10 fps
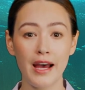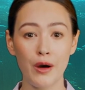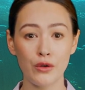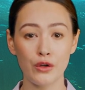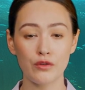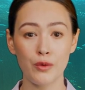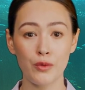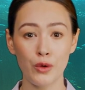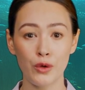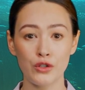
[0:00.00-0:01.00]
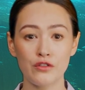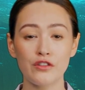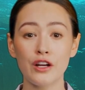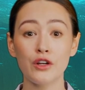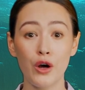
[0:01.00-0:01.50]
outlook report for
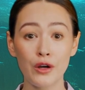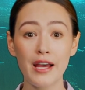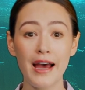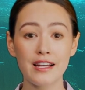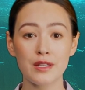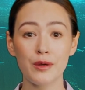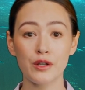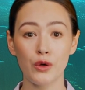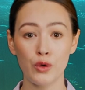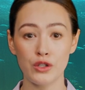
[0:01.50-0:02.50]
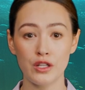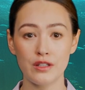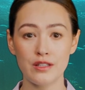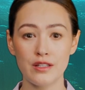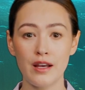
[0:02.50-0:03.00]
a non-expert audience